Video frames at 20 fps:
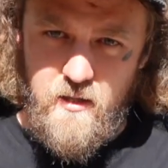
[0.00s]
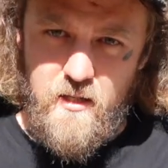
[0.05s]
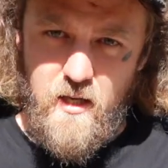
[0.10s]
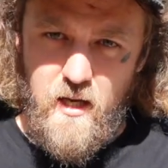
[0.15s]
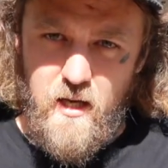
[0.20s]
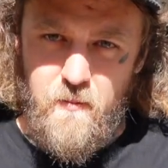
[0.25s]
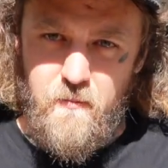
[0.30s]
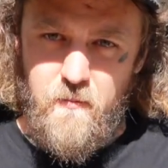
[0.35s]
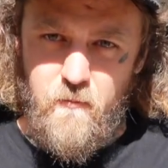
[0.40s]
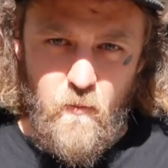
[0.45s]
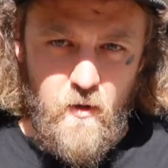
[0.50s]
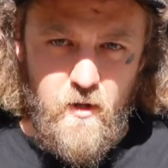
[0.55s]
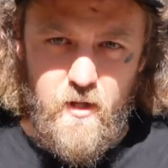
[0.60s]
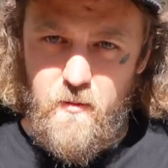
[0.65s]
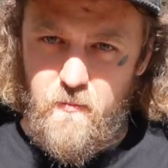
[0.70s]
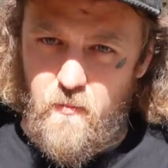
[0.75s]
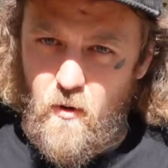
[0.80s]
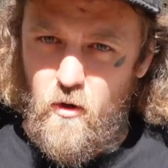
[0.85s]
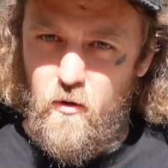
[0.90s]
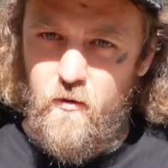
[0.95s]
whether you're
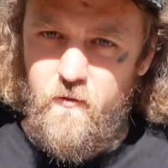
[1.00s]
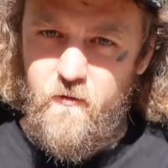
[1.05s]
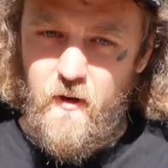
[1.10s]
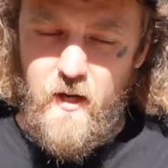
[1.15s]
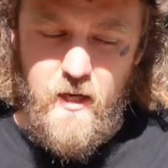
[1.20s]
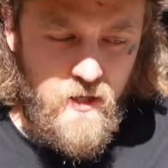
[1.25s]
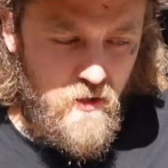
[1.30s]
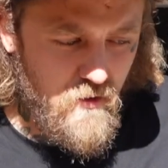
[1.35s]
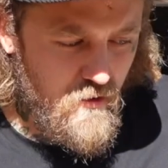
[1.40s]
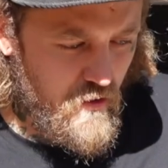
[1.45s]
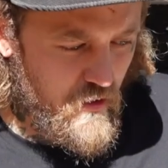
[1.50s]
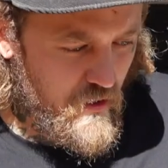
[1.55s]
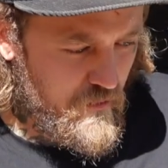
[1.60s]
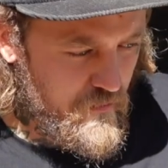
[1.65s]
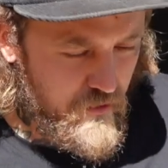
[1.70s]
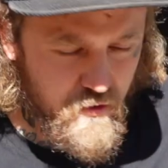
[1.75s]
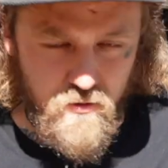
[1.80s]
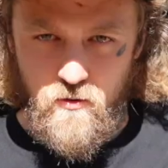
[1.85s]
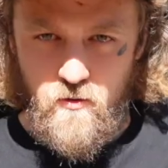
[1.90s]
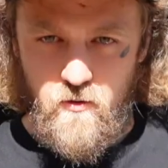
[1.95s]
bottle feeding or not, I'm
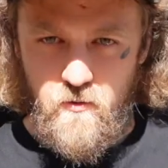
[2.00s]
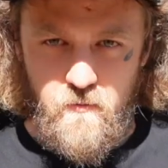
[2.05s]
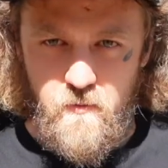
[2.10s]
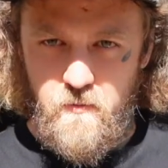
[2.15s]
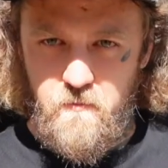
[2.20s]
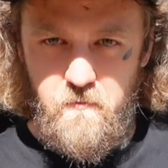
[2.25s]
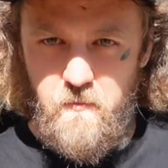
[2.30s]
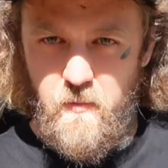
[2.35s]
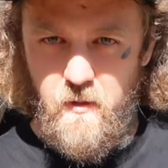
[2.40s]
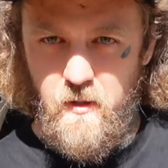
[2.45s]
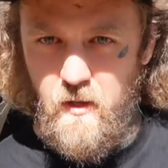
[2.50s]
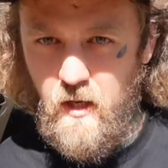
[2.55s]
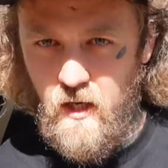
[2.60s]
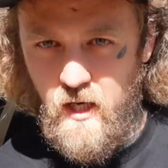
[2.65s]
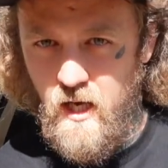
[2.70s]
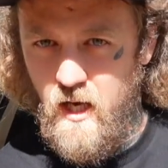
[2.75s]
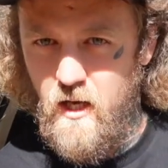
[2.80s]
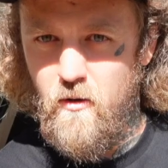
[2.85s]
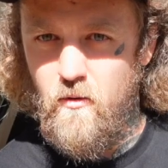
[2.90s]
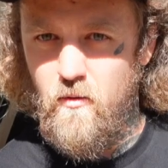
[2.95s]
sure a
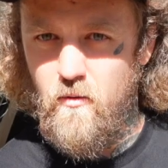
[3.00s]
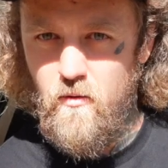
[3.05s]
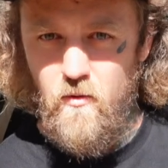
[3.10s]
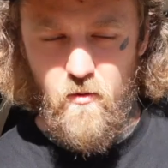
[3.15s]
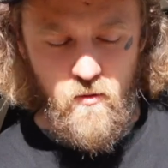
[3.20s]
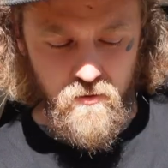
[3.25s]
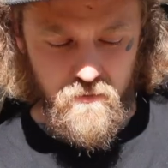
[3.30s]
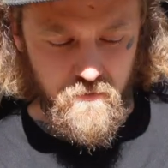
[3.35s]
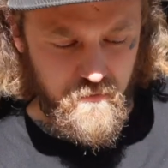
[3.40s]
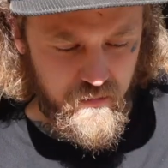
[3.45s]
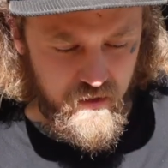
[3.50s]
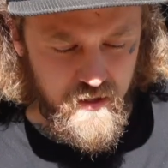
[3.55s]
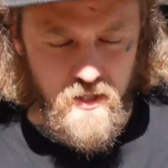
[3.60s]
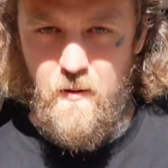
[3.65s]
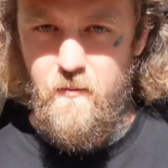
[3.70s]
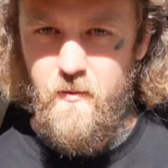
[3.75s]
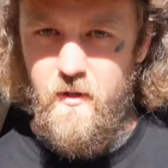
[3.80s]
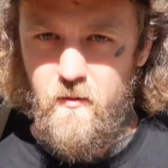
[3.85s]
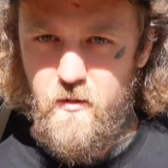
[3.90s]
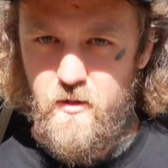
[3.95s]
kettle or
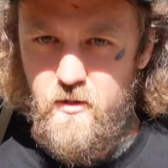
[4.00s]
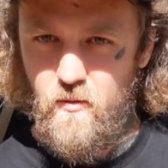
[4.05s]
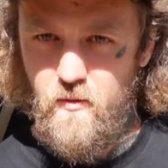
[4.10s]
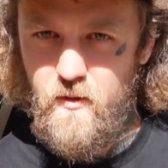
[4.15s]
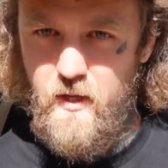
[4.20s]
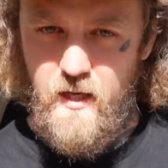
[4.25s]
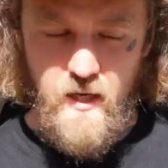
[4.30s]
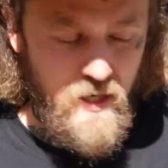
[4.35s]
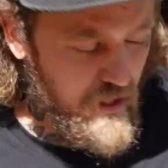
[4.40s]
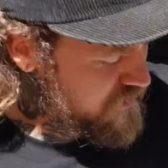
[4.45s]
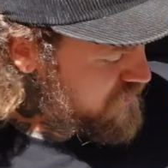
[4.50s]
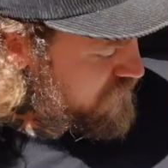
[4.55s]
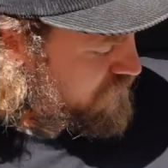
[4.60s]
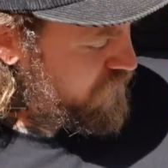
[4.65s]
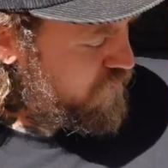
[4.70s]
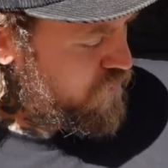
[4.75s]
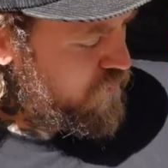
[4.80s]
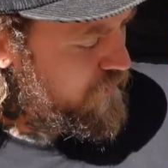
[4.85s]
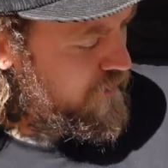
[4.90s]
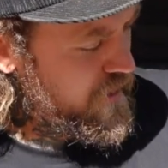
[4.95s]
something can sort that out, some
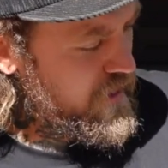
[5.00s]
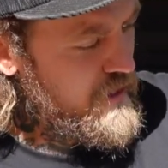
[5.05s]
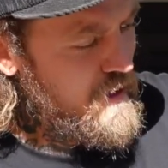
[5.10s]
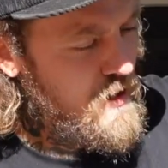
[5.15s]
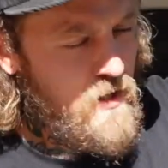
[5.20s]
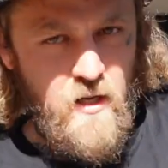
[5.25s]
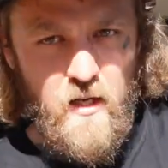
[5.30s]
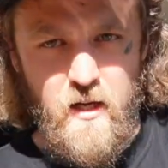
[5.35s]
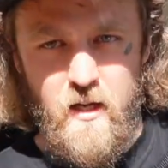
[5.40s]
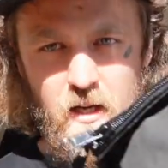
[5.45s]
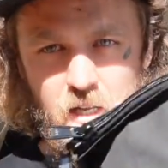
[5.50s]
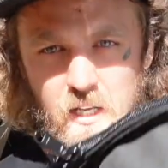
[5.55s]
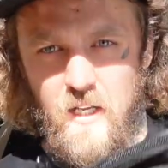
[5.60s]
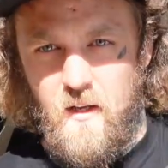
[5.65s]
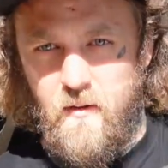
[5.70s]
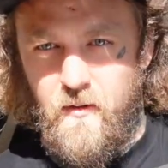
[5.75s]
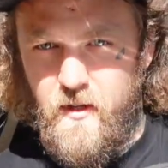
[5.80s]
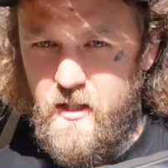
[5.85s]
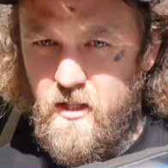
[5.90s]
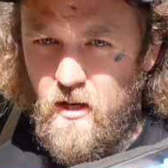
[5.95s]
formula.
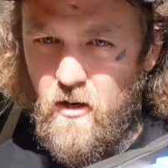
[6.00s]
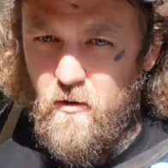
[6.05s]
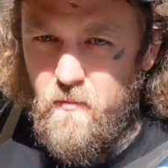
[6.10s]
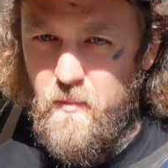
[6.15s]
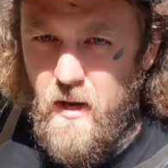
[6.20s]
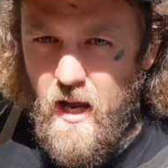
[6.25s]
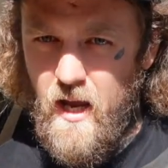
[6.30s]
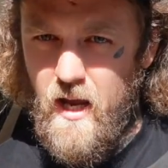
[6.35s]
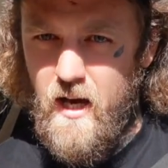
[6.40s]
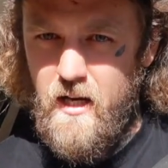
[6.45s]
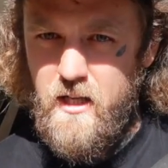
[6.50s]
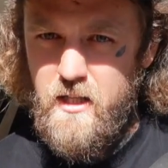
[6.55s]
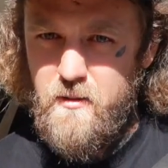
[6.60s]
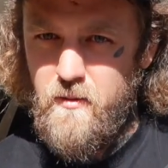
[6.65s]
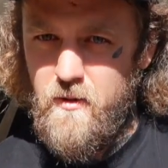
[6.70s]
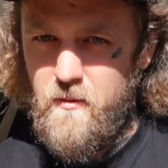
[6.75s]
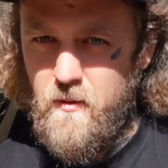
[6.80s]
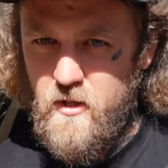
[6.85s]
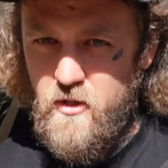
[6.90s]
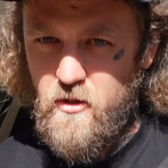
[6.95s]
This whole bag is
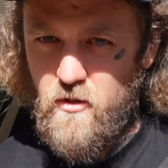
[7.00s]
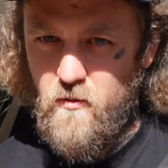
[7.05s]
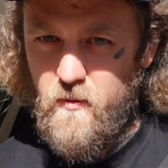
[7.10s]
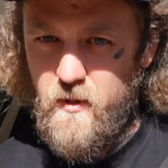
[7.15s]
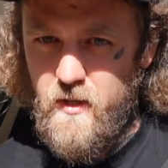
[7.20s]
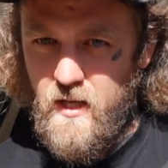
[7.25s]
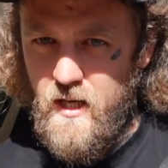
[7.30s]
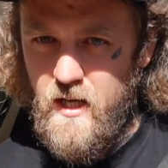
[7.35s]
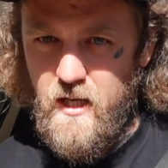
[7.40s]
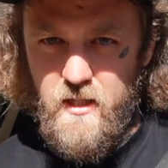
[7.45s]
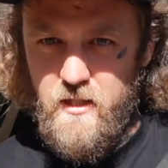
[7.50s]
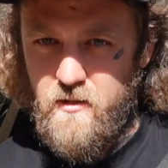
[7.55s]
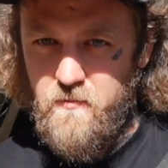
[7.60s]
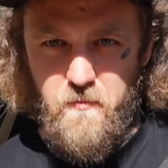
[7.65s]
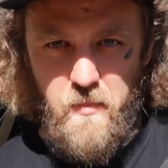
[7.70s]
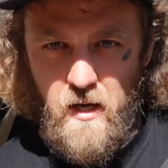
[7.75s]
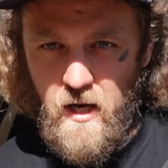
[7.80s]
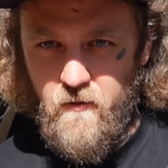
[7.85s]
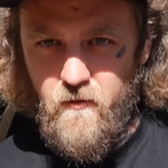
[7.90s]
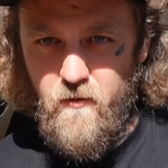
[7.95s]
pretty much all we need,
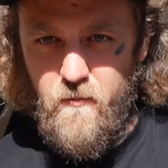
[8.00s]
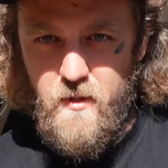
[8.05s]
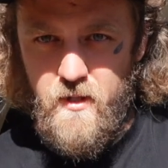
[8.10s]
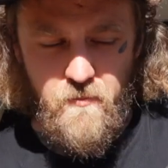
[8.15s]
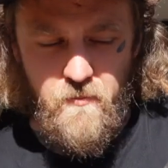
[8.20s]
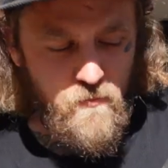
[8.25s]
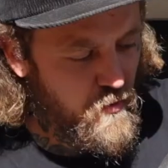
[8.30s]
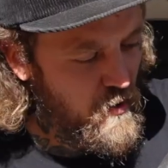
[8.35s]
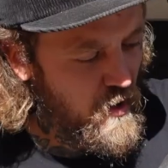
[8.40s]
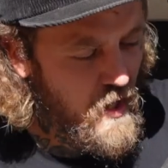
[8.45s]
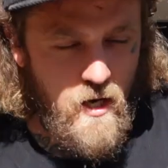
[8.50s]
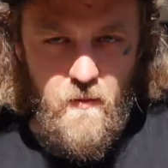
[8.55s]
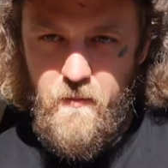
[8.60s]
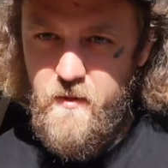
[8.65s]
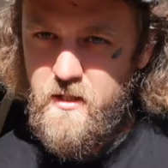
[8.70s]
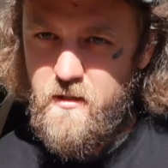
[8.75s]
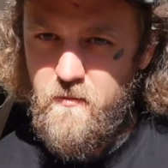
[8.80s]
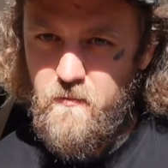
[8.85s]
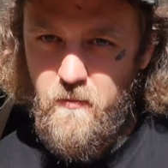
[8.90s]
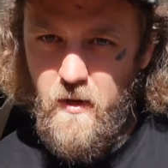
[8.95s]
apart from his pram and
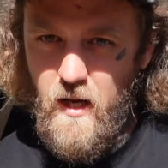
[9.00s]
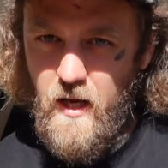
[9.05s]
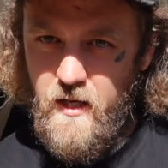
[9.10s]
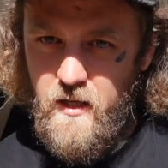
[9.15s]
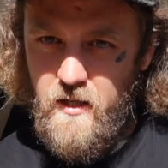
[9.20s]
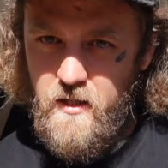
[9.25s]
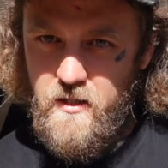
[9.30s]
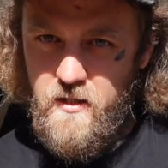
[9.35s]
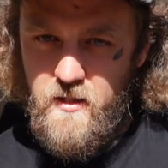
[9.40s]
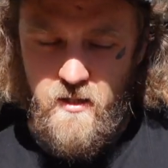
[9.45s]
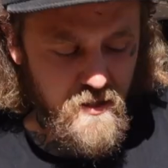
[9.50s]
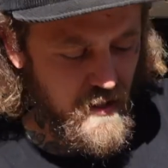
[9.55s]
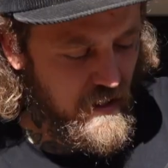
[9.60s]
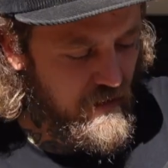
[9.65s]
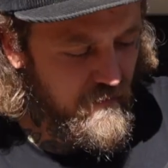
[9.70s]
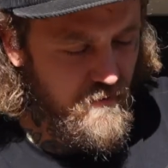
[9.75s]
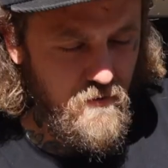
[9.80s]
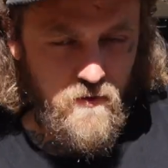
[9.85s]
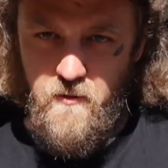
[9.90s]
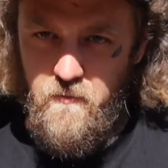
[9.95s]
some blankets and
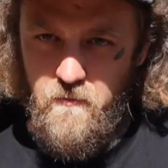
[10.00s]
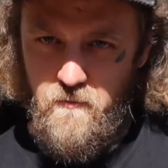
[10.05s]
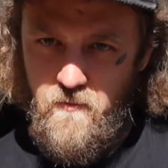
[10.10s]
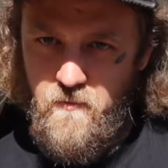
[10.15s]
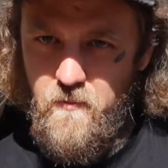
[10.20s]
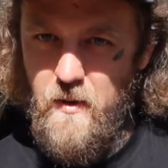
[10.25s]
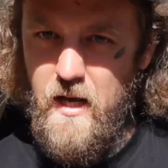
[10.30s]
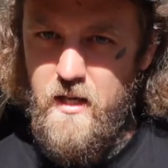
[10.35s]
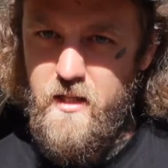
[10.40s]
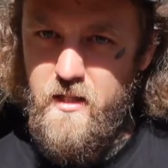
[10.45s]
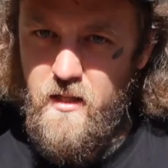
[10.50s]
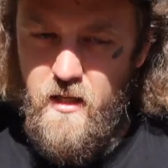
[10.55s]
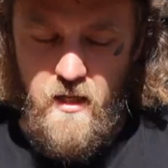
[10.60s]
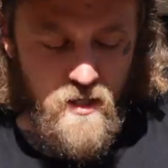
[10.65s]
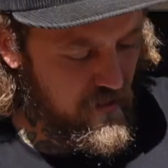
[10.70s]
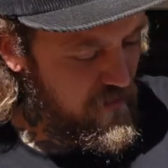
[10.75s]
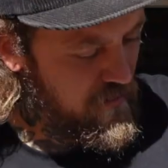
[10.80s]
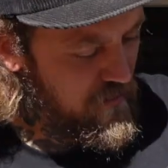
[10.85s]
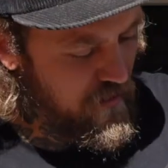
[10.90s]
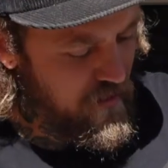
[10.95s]
stuff in the
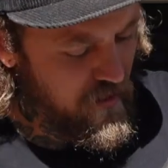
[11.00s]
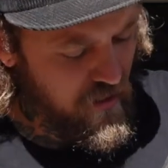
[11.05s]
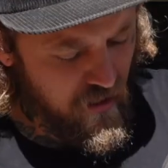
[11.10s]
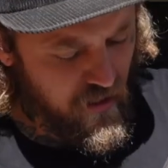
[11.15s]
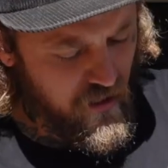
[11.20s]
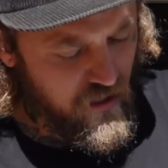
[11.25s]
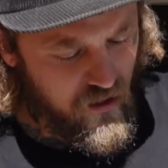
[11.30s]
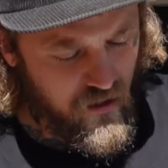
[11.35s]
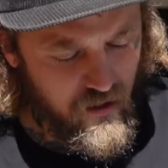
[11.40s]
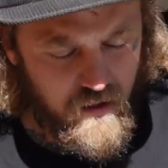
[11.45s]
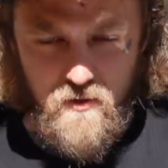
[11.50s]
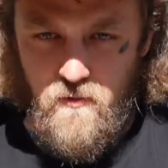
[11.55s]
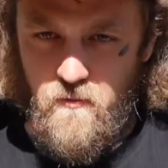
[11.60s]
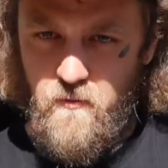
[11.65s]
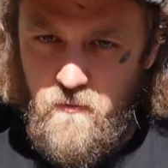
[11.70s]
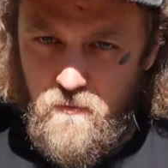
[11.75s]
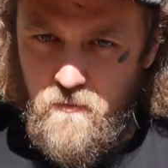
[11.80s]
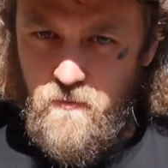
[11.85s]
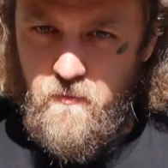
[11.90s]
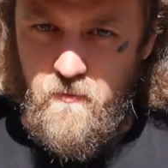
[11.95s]
bassinet, and you know, so
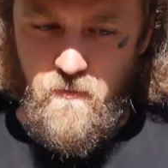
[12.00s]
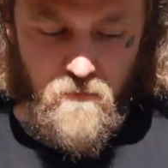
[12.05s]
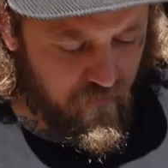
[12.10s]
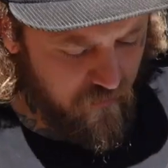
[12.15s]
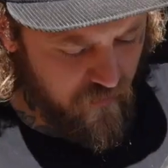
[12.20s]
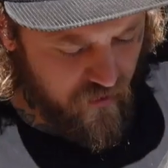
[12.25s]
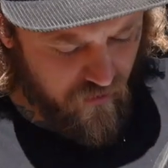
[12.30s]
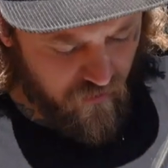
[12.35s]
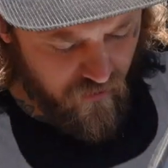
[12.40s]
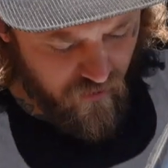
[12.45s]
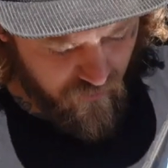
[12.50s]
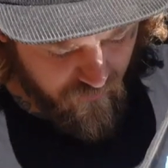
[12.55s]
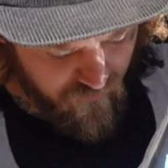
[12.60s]
you got